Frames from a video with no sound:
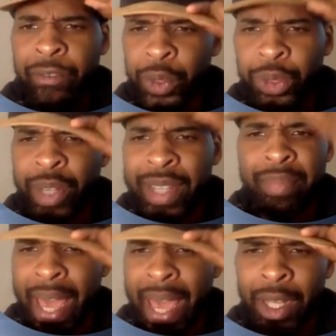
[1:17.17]
for 3
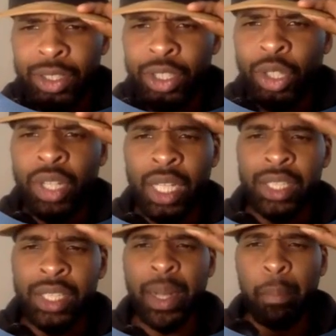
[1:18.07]
mana, 2
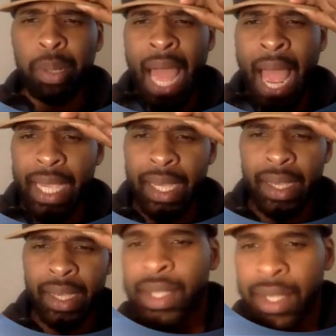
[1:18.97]
colors, and a black.
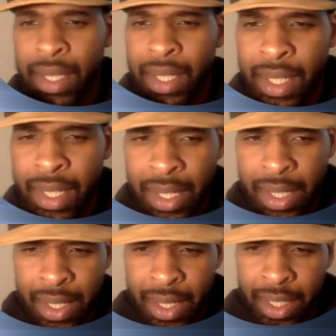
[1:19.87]

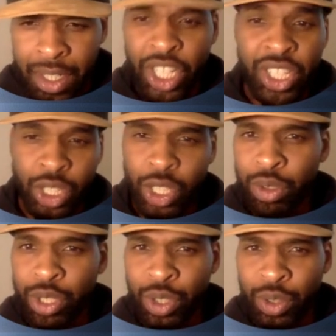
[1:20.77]
She's a
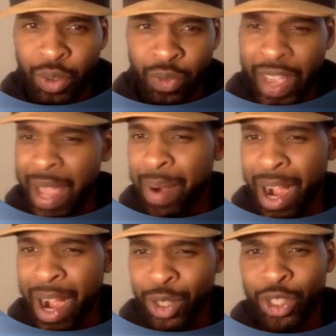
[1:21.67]
2/2
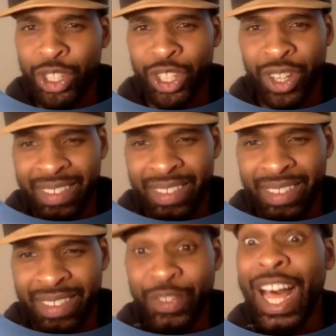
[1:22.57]
vampire soldier,
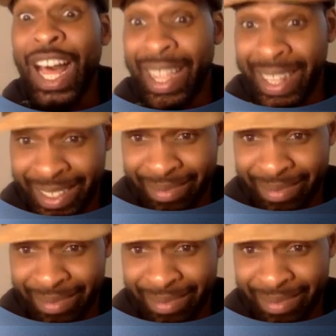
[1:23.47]
flying.